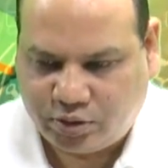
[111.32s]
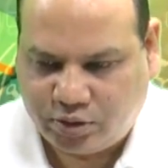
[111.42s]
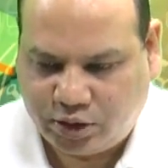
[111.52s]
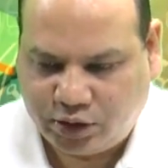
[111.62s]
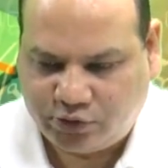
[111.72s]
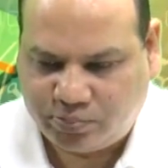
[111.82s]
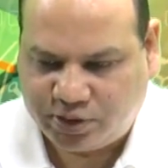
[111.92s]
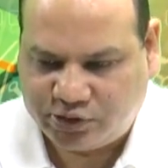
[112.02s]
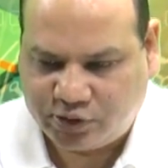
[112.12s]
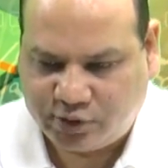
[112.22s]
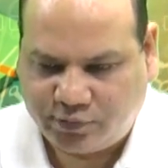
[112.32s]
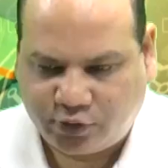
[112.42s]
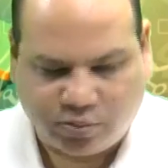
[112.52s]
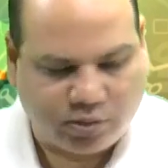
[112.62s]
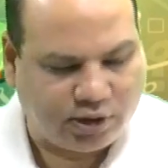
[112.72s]
Next basic
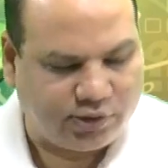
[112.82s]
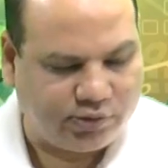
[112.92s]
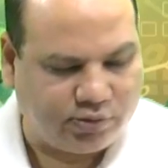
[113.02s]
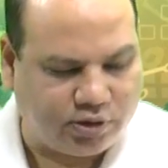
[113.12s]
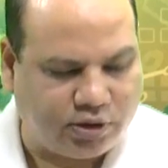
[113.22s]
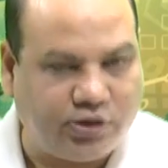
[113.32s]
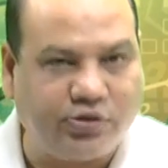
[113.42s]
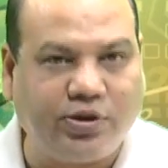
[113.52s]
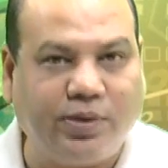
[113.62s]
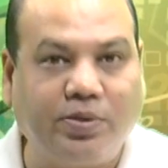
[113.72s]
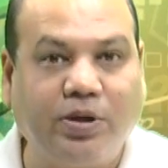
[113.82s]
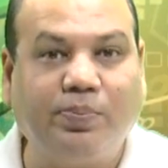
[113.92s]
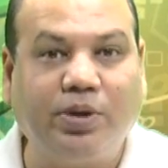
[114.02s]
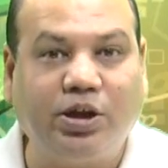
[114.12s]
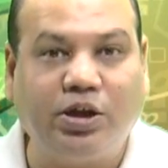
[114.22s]
formula is in this chapter
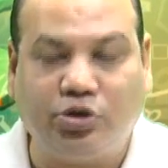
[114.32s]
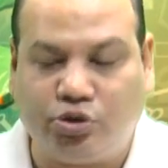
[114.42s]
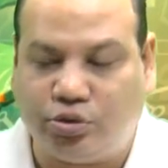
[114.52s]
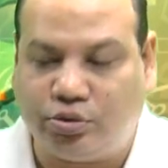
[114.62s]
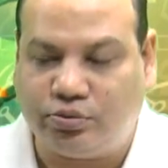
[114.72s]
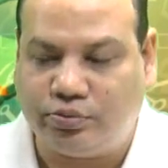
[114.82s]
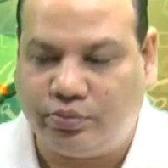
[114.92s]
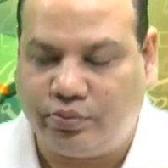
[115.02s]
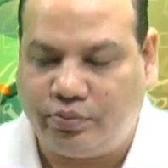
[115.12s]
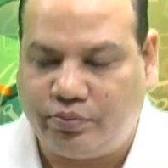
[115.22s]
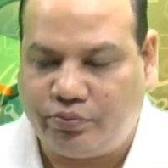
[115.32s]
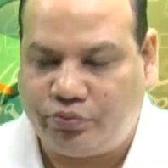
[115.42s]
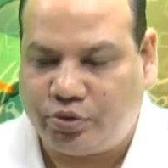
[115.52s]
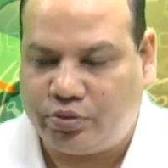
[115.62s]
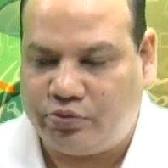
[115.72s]
P ratio,
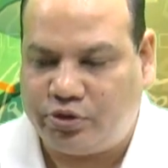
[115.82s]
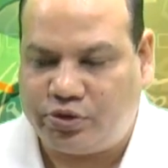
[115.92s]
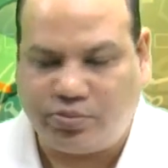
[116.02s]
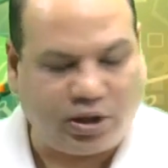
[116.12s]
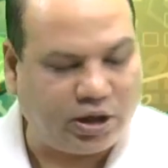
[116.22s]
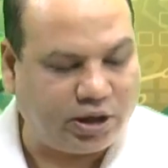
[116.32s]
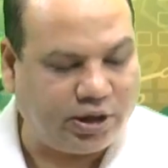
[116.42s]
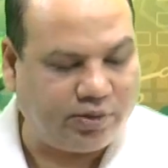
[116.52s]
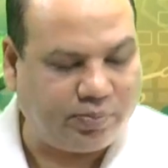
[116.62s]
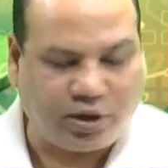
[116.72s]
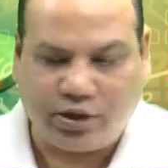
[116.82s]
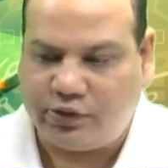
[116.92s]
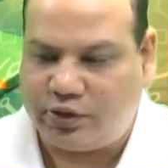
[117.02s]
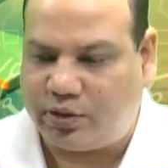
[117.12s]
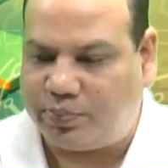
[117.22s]
which is market
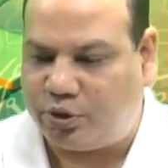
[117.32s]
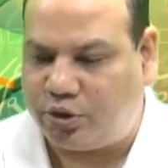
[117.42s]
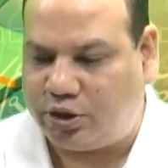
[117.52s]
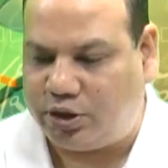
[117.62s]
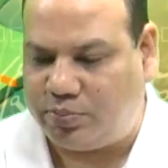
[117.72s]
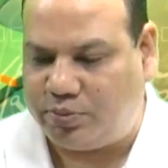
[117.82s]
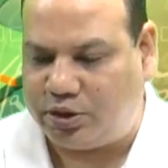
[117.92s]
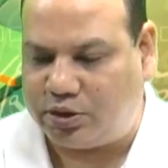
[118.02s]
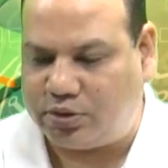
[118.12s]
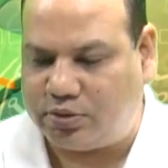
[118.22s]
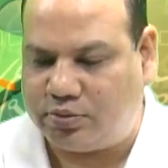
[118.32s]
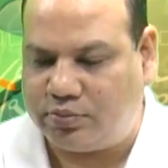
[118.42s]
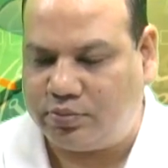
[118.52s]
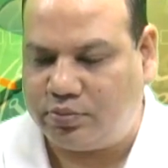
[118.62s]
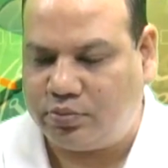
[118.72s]
price upon EPS,
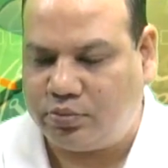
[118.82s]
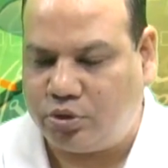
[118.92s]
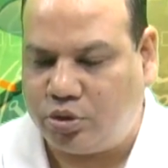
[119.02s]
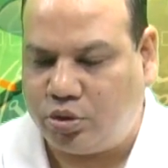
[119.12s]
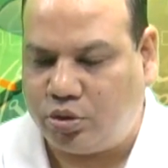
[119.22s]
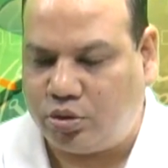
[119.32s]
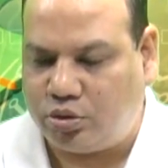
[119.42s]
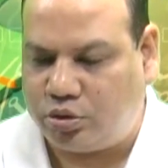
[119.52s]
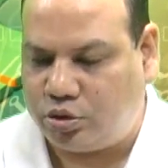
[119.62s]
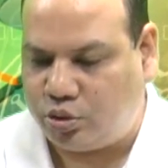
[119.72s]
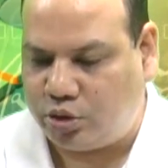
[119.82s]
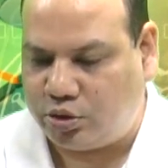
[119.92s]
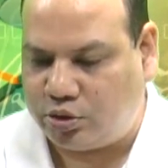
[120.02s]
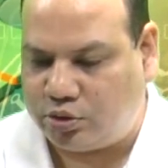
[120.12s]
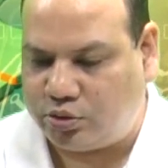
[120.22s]
or you
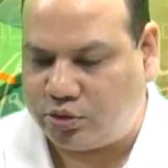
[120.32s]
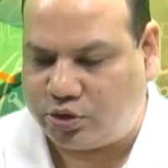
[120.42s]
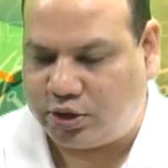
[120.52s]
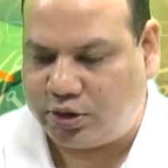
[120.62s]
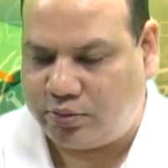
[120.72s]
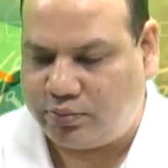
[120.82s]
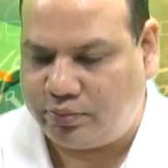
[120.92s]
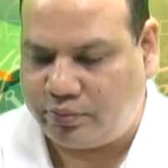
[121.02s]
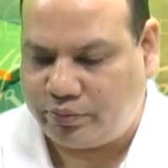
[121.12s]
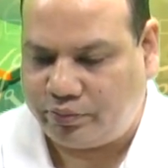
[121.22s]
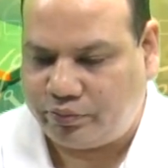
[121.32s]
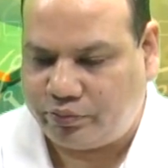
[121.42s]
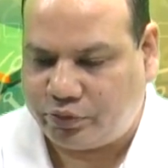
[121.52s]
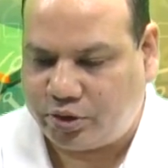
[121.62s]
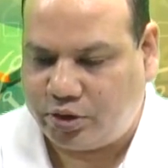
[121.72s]
can also say
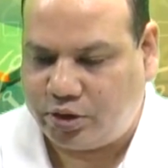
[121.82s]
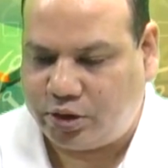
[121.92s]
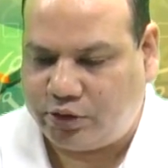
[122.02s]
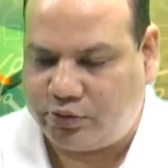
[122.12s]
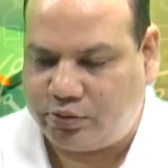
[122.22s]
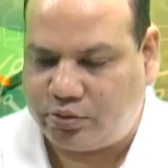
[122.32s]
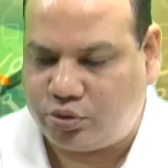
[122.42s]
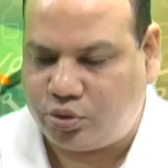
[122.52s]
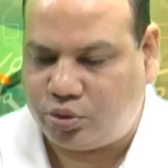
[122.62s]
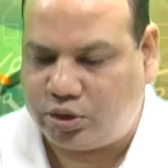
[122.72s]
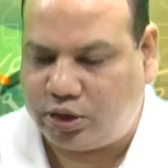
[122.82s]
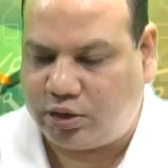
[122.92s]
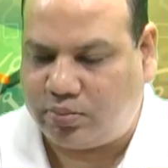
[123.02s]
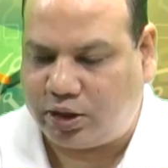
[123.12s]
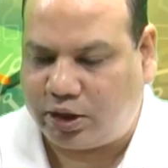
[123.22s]
it is
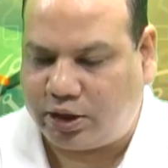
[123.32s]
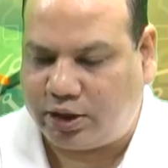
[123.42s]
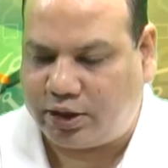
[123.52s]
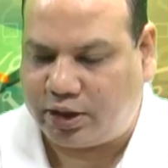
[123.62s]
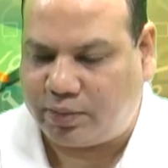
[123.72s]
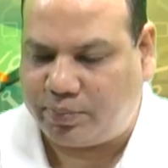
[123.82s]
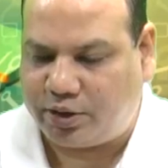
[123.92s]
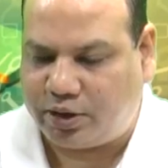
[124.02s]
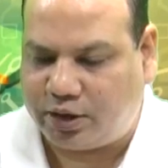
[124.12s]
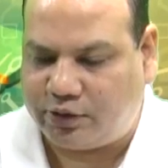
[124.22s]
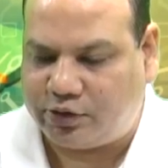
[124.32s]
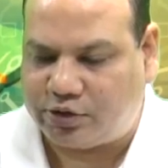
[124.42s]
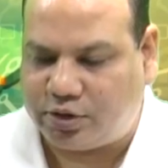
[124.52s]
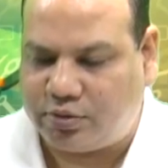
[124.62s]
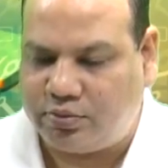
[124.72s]
total market
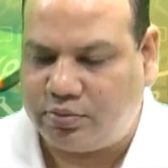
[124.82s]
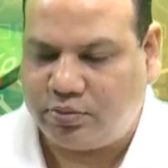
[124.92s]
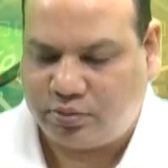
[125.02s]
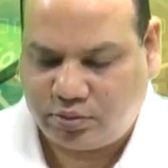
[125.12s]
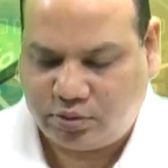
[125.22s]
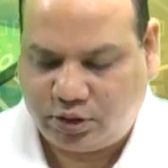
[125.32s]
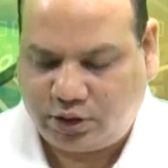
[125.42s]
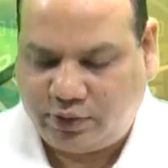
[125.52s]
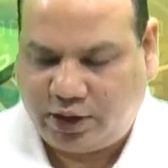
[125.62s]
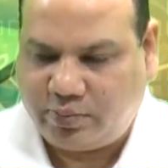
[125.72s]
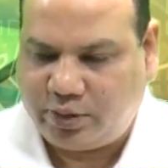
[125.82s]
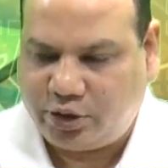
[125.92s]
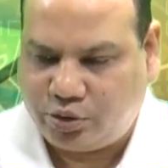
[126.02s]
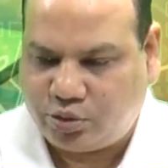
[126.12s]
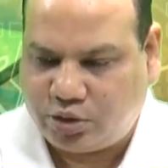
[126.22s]
capitalization divided by
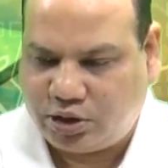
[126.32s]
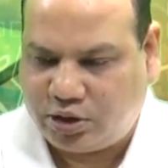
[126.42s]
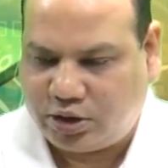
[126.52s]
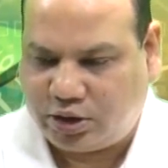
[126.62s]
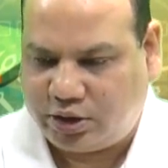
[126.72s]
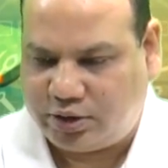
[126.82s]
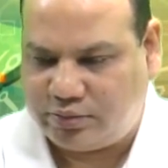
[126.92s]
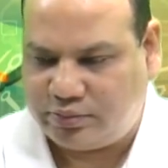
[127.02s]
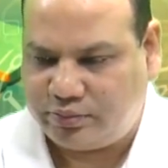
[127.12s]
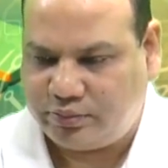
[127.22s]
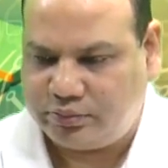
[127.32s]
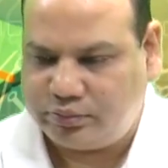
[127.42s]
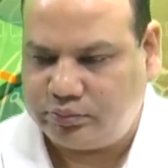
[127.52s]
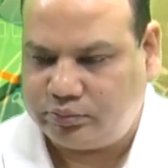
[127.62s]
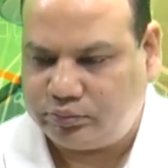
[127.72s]
total earning.
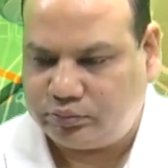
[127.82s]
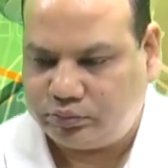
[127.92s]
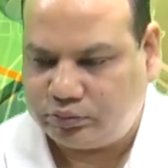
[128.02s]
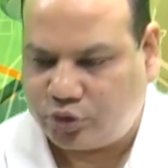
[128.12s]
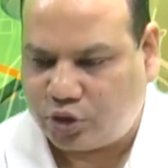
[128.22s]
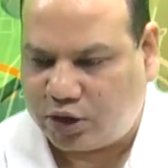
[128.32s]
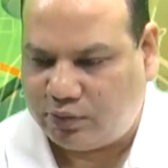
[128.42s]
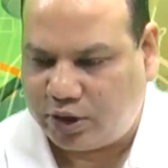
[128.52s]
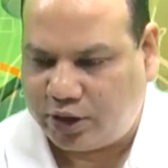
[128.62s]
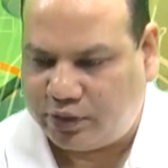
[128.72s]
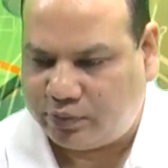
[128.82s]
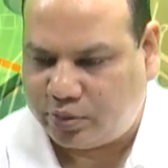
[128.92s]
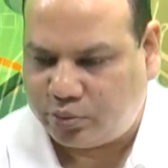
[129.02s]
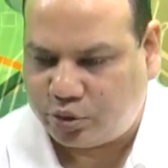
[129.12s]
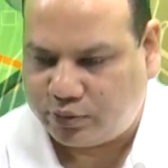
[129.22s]
So I will write one
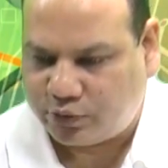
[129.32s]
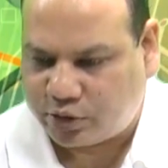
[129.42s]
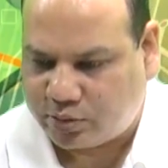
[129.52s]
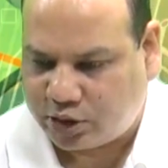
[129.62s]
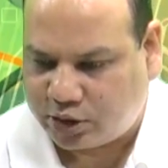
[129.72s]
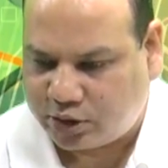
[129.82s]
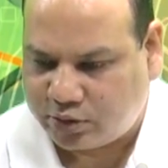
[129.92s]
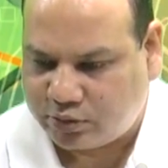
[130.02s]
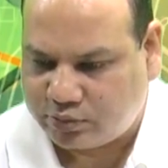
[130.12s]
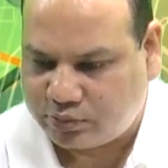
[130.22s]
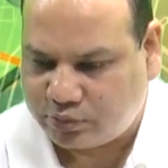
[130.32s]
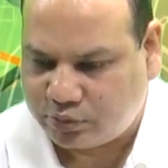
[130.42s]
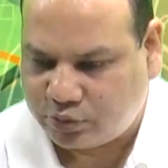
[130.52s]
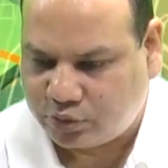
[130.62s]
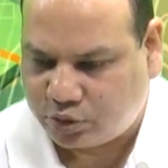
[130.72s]
more formula here,
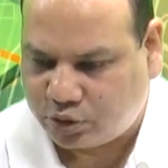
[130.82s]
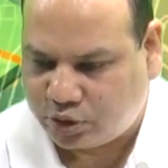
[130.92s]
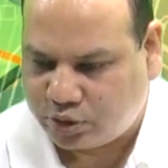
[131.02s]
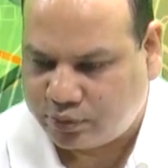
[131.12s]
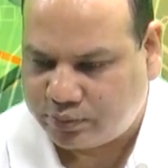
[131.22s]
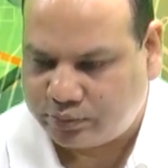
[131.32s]
or